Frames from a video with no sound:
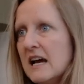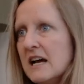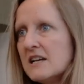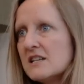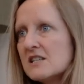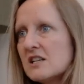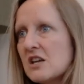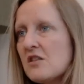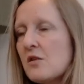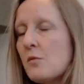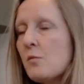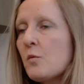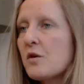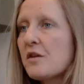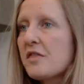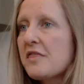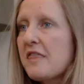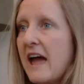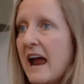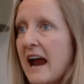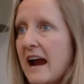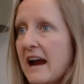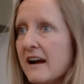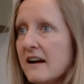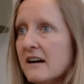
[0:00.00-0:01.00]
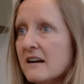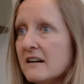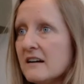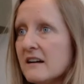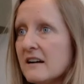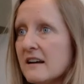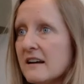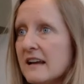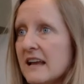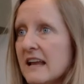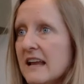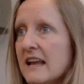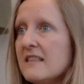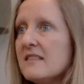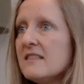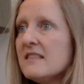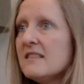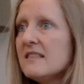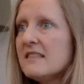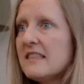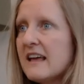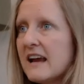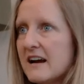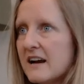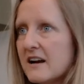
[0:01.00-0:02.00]
so that we're there
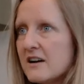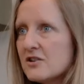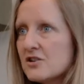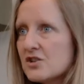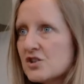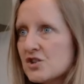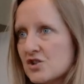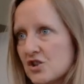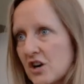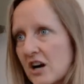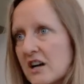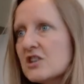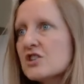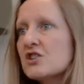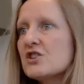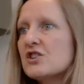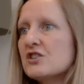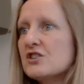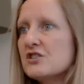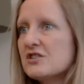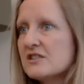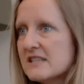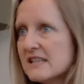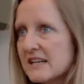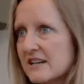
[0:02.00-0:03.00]
in their structures,